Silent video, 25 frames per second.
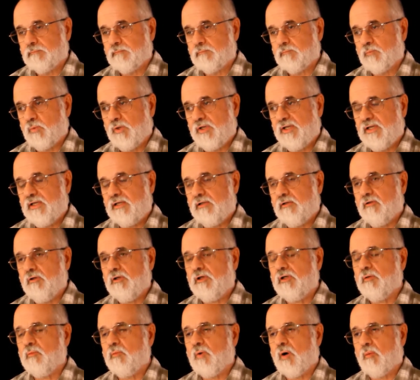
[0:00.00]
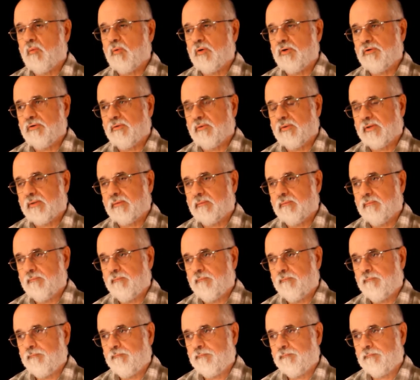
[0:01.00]
We need to look at what we're doing.
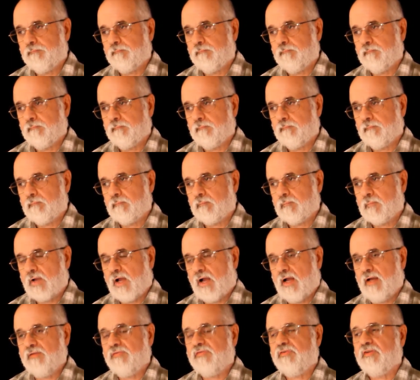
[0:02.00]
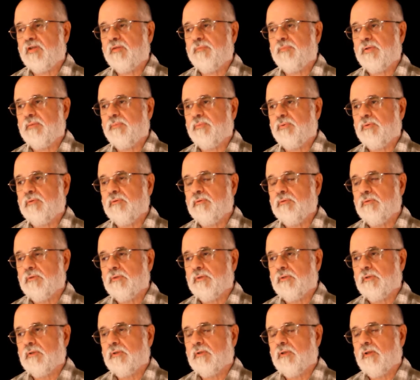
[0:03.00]
I see people
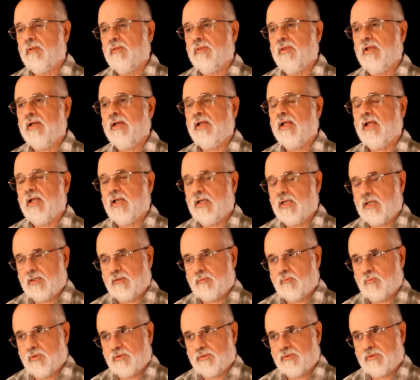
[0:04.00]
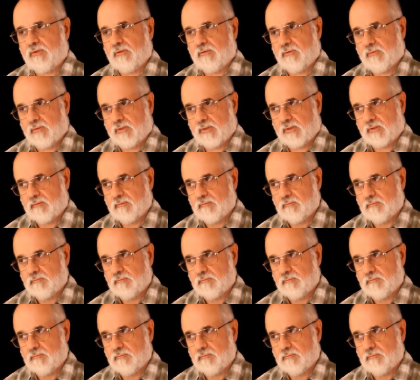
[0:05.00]
that hate what they're doing,